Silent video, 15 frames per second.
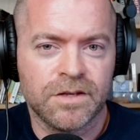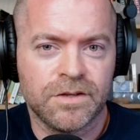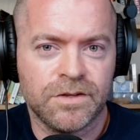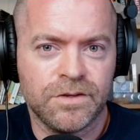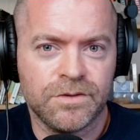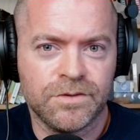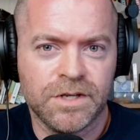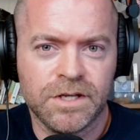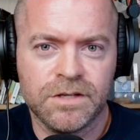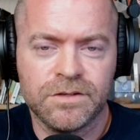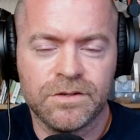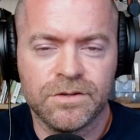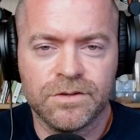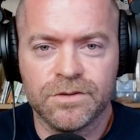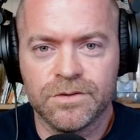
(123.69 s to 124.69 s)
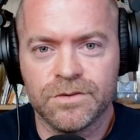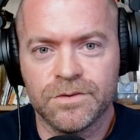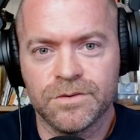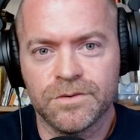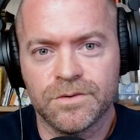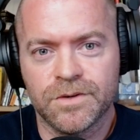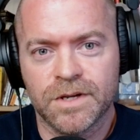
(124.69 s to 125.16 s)
you need
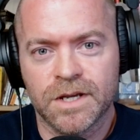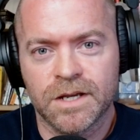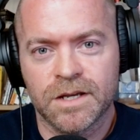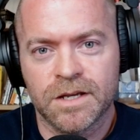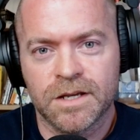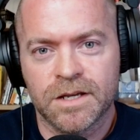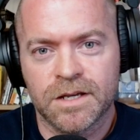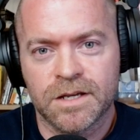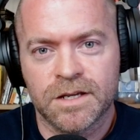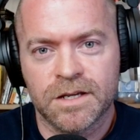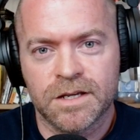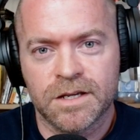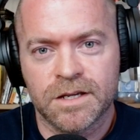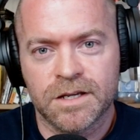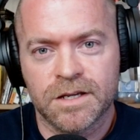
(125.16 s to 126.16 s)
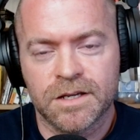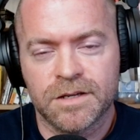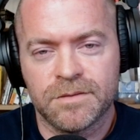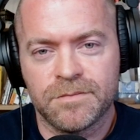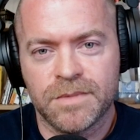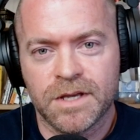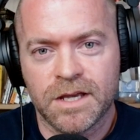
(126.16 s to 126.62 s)
to
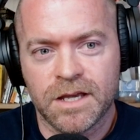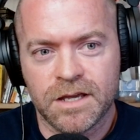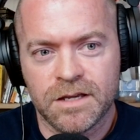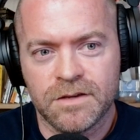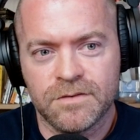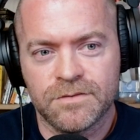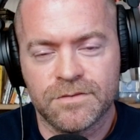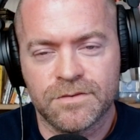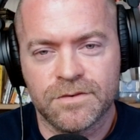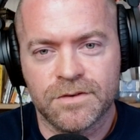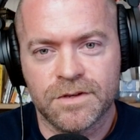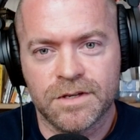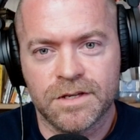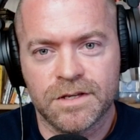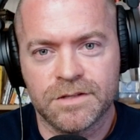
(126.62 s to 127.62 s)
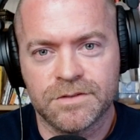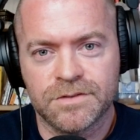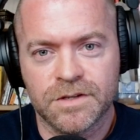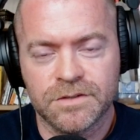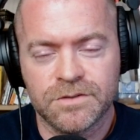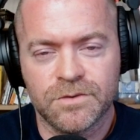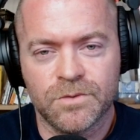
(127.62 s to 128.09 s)
behave in
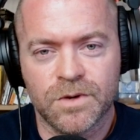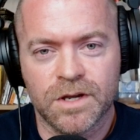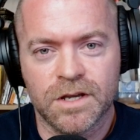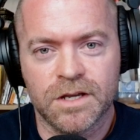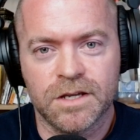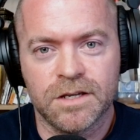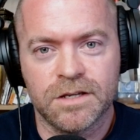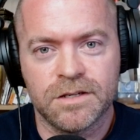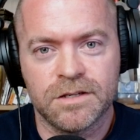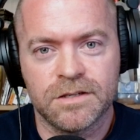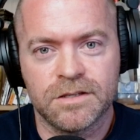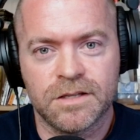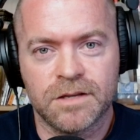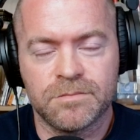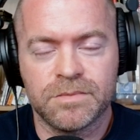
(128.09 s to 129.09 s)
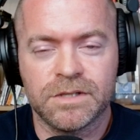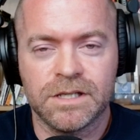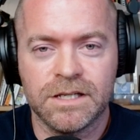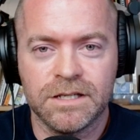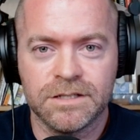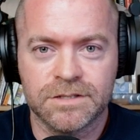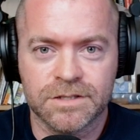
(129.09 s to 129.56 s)
such a way that
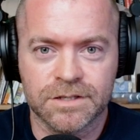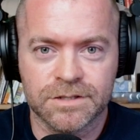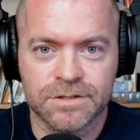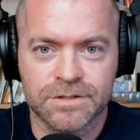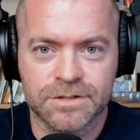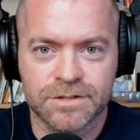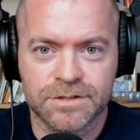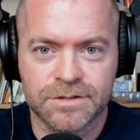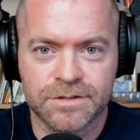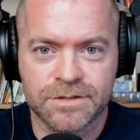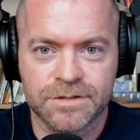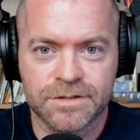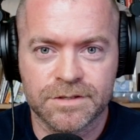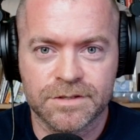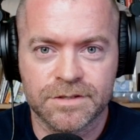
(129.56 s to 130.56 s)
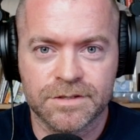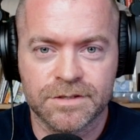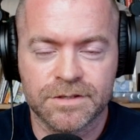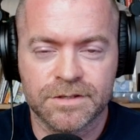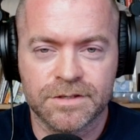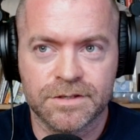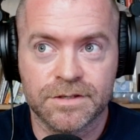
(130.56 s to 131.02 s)
pleases
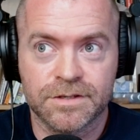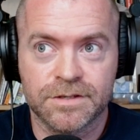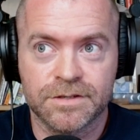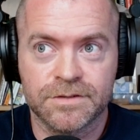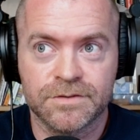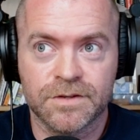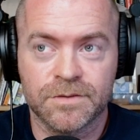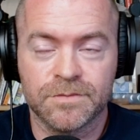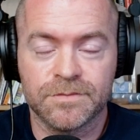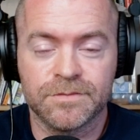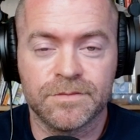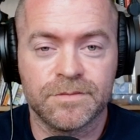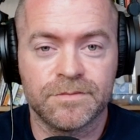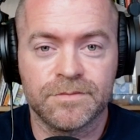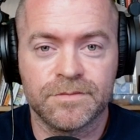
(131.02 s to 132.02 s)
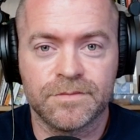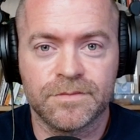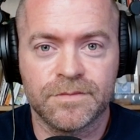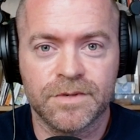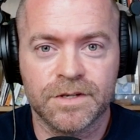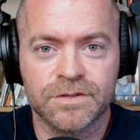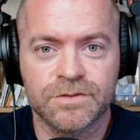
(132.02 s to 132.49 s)
some
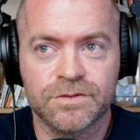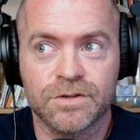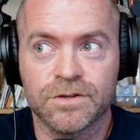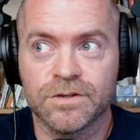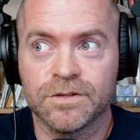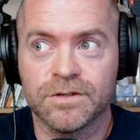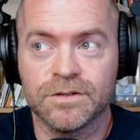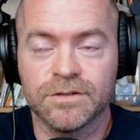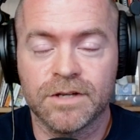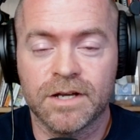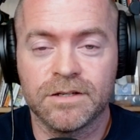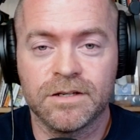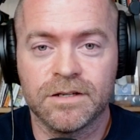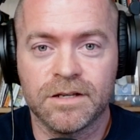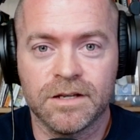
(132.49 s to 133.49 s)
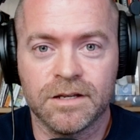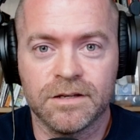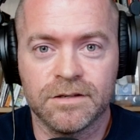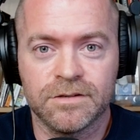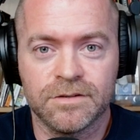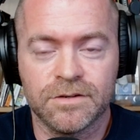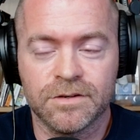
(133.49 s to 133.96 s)
external
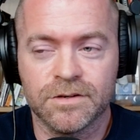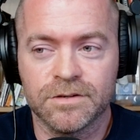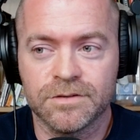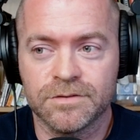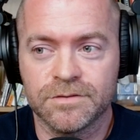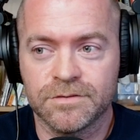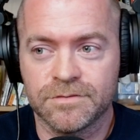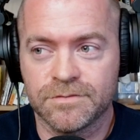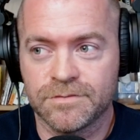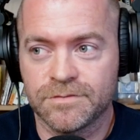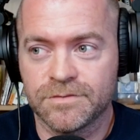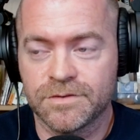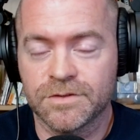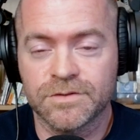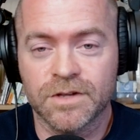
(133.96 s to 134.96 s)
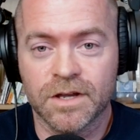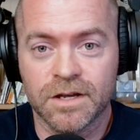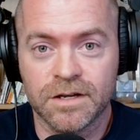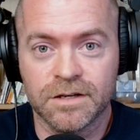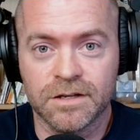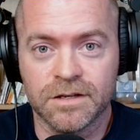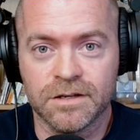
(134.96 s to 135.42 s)
entity or
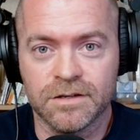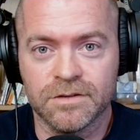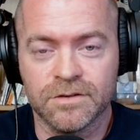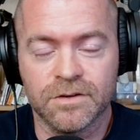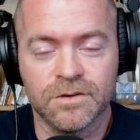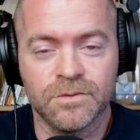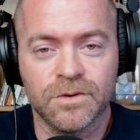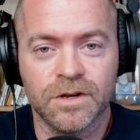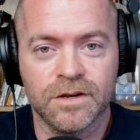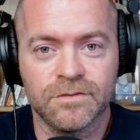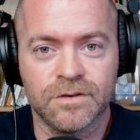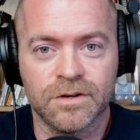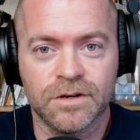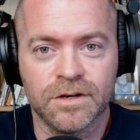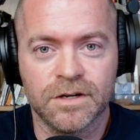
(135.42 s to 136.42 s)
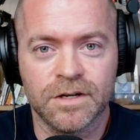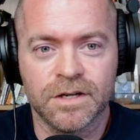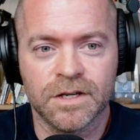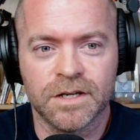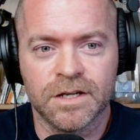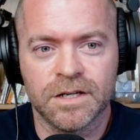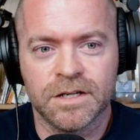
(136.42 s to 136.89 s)
society or whatever.
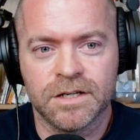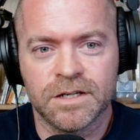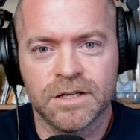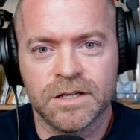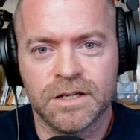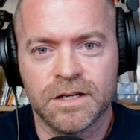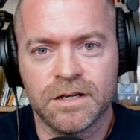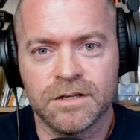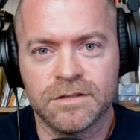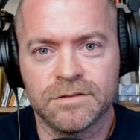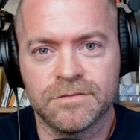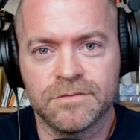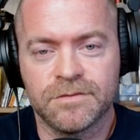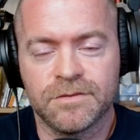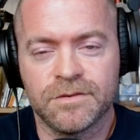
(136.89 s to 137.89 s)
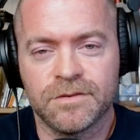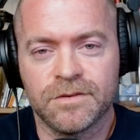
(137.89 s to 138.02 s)
And